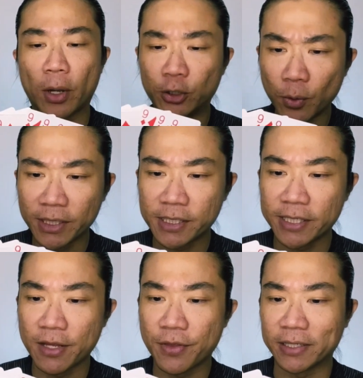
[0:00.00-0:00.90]
I do
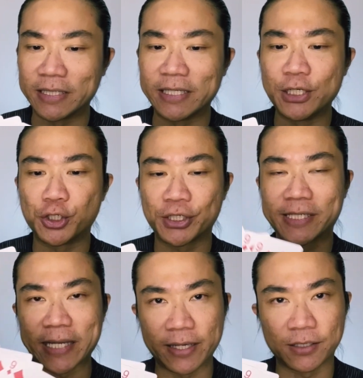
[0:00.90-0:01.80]
understand that in each
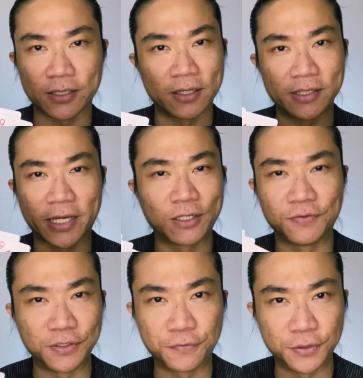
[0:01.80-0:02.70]
set, it's kind
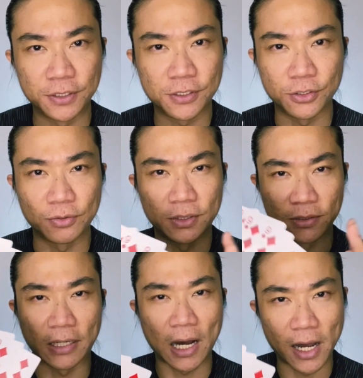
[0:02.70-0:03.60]
of different,
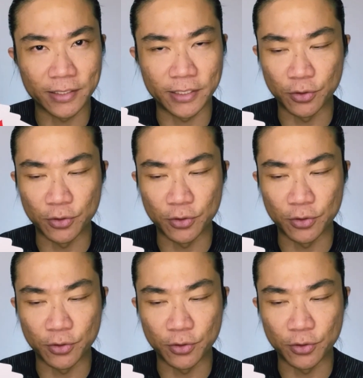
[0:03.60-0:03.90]
the cards that you